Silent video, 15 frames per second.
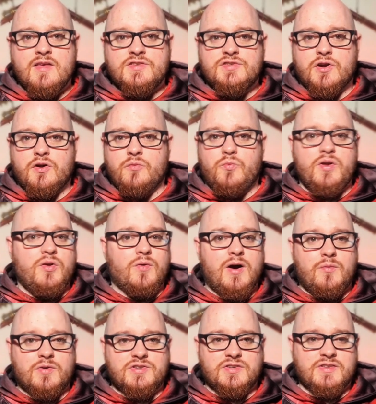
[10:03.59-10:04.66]
So when you
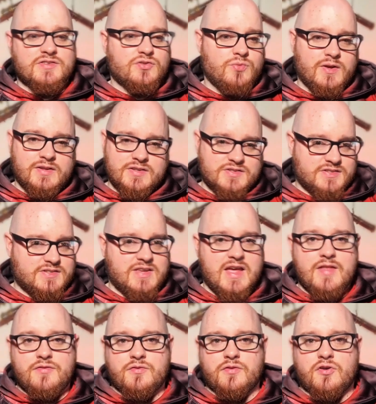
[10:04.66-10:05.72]
are watching this, quickly just
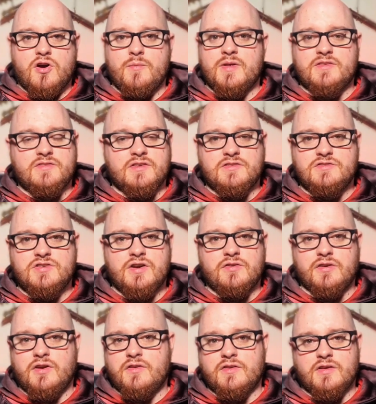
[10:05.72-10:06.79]
scan through the comments. There's
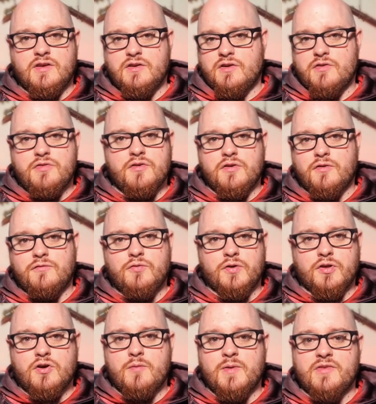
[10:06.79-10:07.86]
generally only 30 or
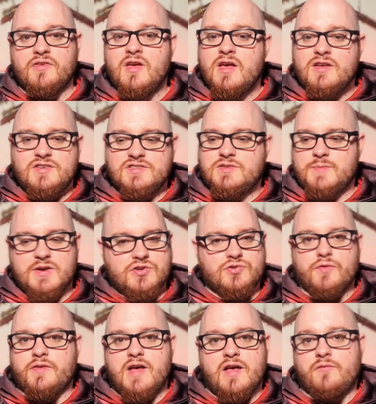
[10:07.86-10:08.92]
40 comments, just to make
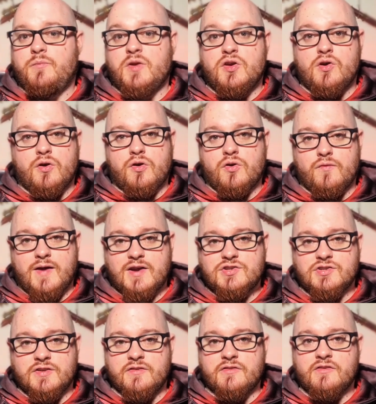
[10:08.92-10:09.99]
sure there have been no
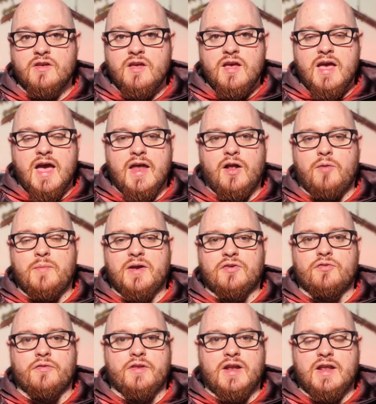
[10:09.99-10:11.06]
corrections, and I'll make
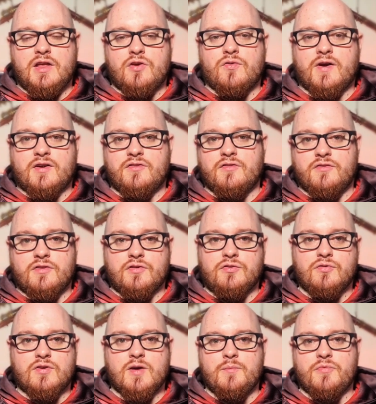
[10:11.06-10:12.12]
sure that any corrections that
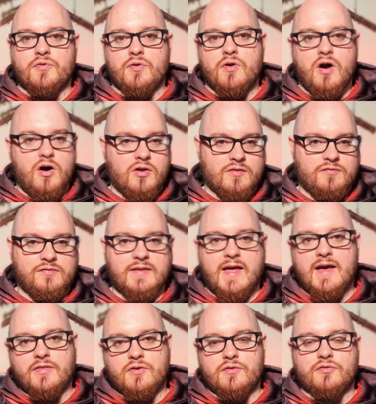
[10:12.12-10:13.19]
do come through, I'll
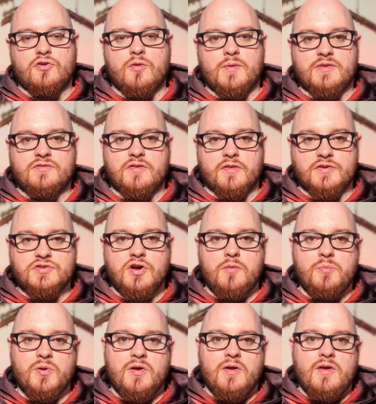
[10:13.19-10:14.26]
flag those comments to the
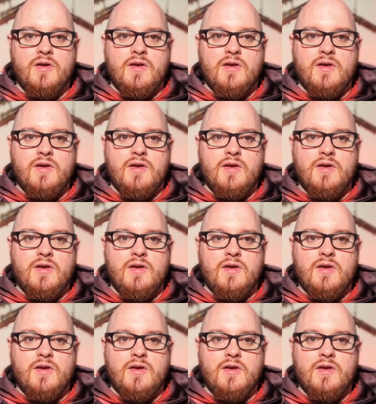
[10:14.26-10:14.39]
top.